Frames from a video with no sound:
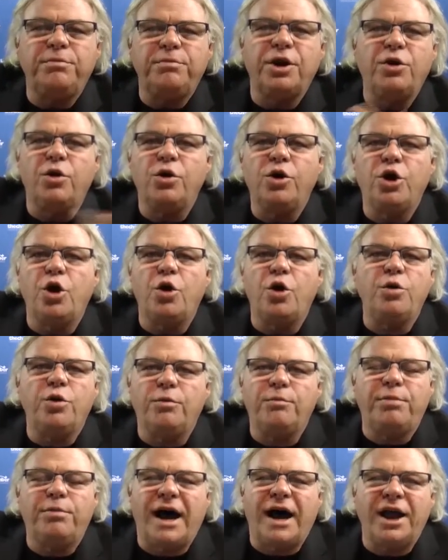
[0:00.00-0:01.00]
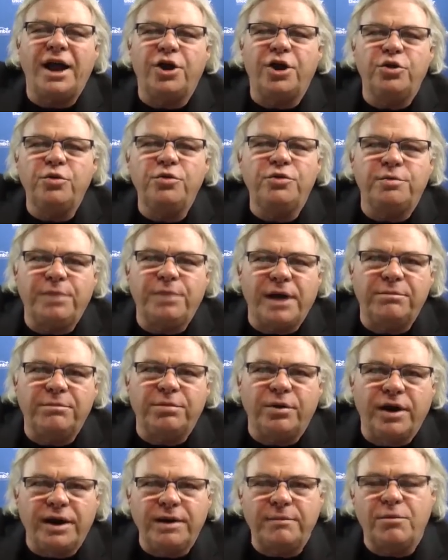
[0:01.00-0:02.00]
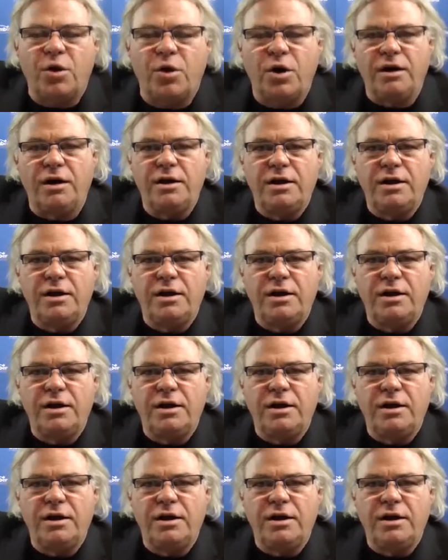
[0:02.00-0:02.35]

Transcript: don't go to buy a newspaper anymore.